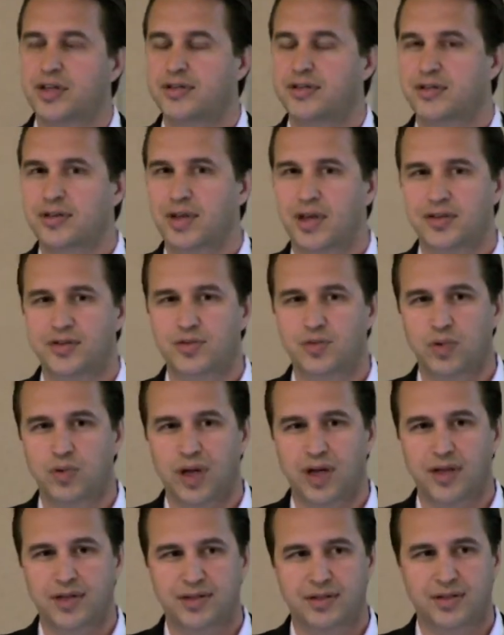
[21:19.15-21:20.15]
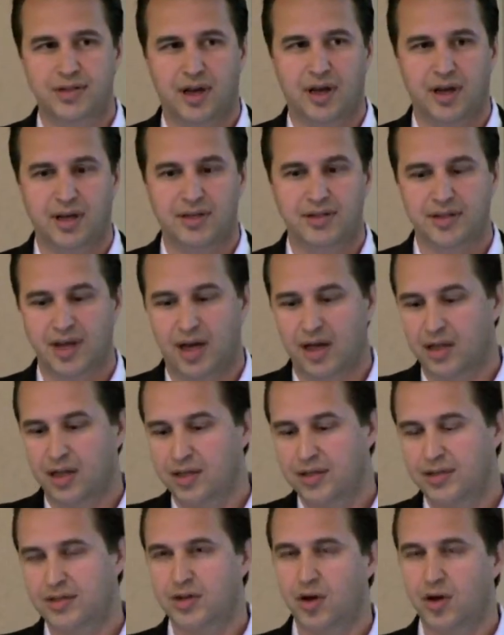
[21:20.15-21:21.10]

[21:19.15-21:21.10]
as, as, as uh, solid.